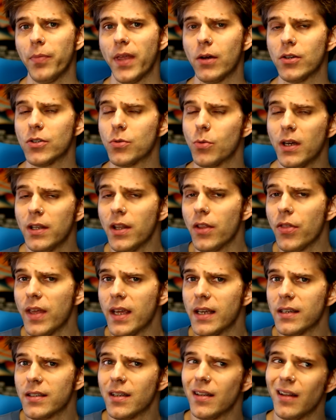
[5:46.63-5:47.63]
That was one of the
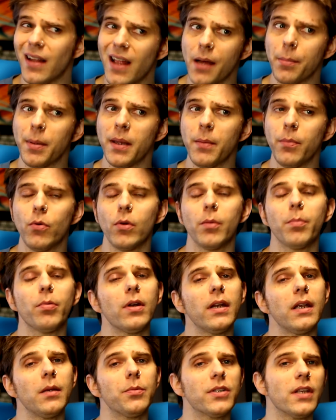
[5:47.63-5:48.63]
things that a lot of people were
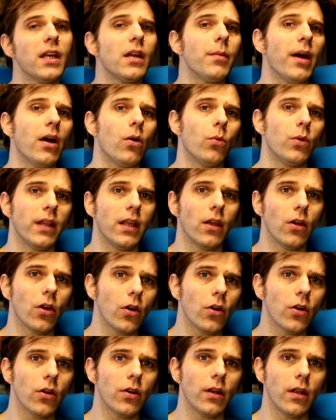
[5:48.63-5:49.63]
pretty upset about when they
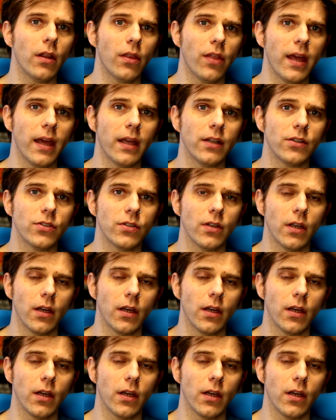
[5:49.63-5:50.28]
heard that